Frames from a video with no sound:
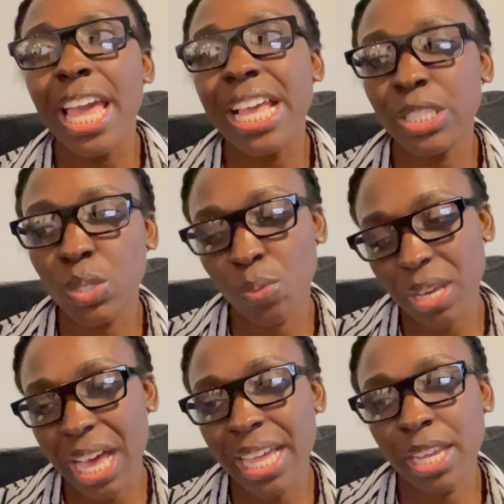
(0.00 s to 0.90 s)
And so what
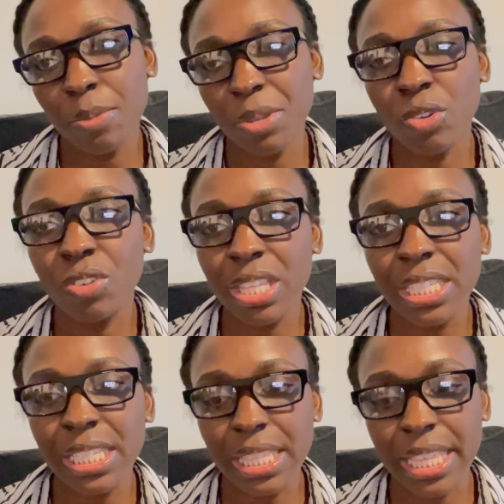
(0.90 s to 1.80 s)
God helped me to really
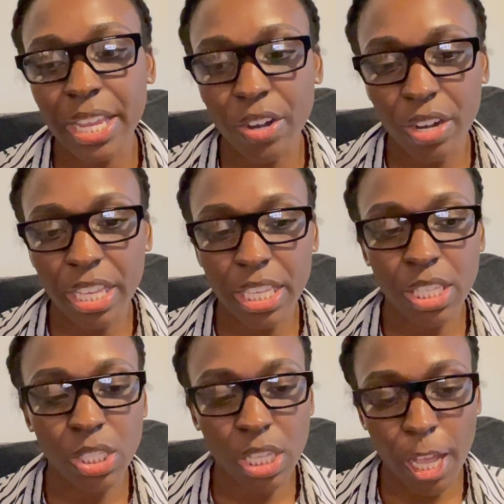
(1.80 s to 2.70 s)
see there is